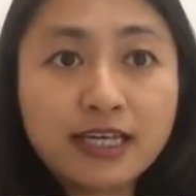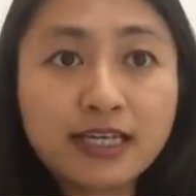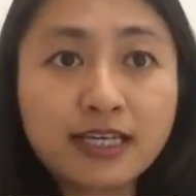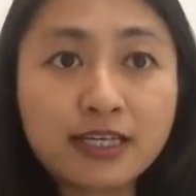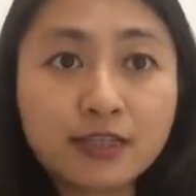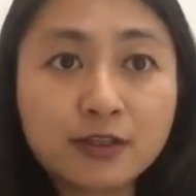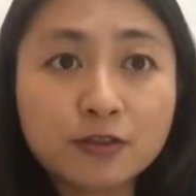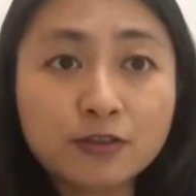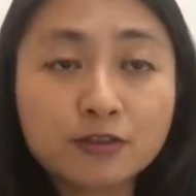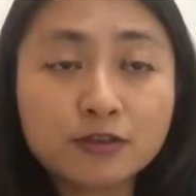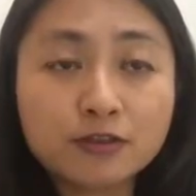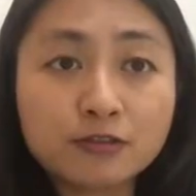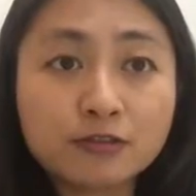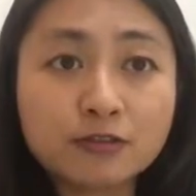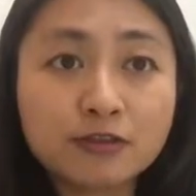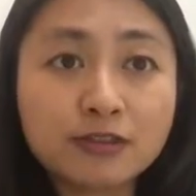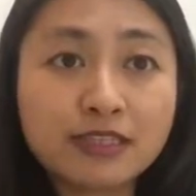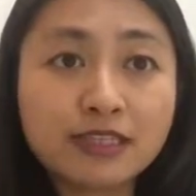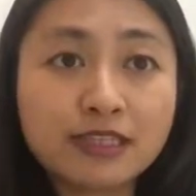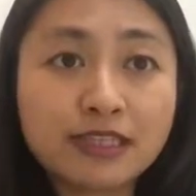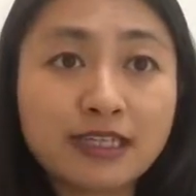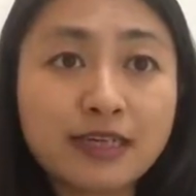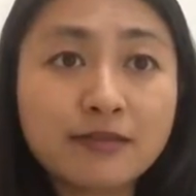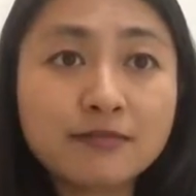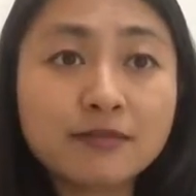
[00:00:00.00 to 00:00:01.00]
in order to
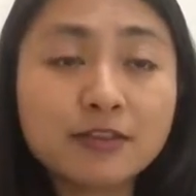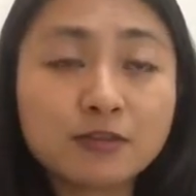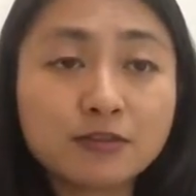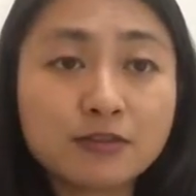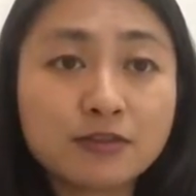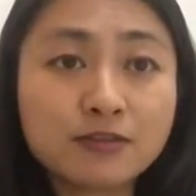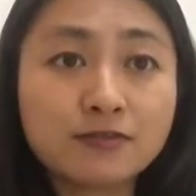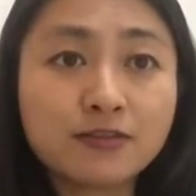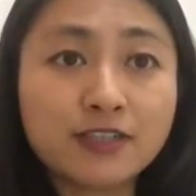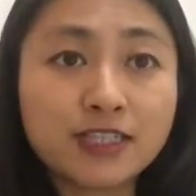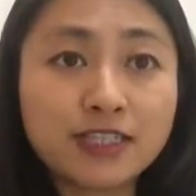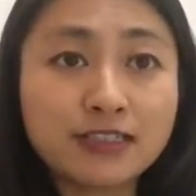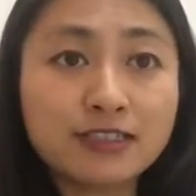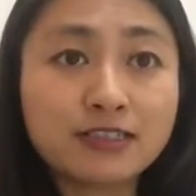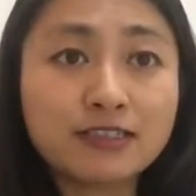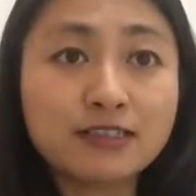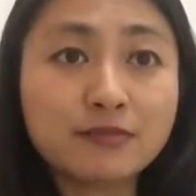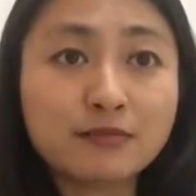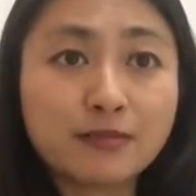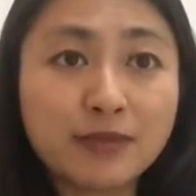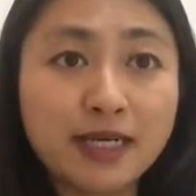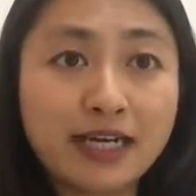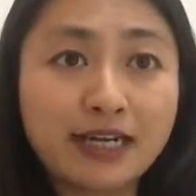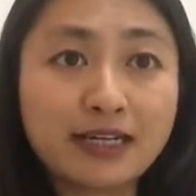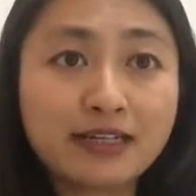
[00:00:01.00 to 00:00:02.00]
claim those
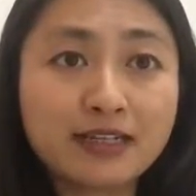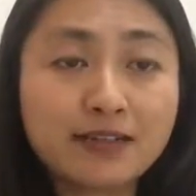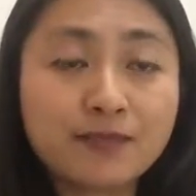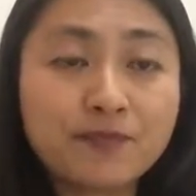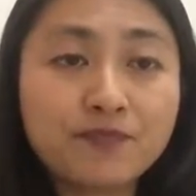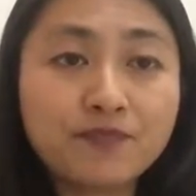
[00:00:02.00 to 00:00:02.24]
VAT back.